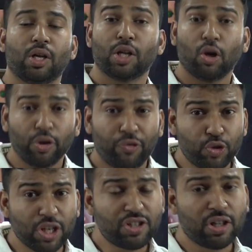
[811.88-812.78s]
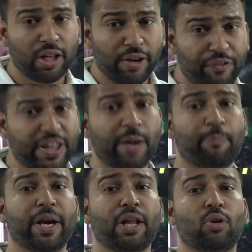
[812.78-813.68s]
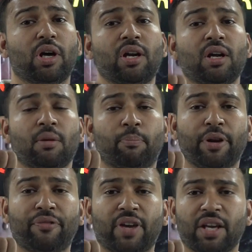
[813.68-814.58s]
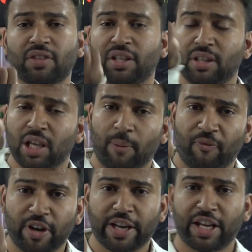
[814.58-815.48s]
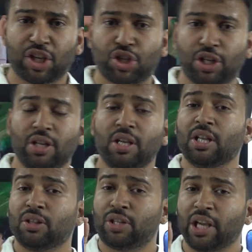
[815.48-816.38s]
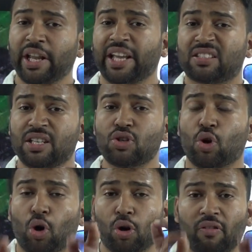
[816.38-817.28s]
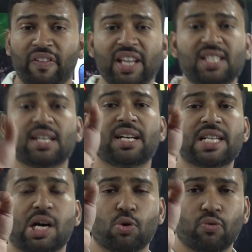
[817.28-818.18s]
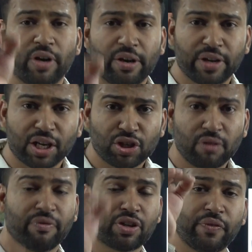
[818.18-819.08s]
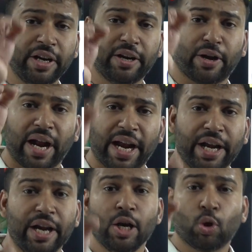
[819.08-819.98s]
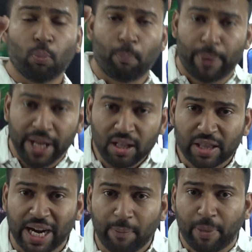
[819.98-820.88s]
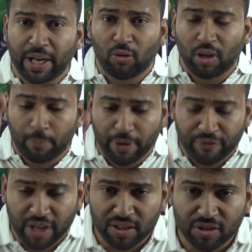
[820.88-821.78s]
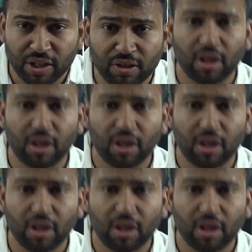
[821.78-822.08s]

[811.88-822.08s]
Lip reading: Now if you just lift that particular briefcase in the upward direction, there exists always a downward reaction which will try to bring that particular briefcase in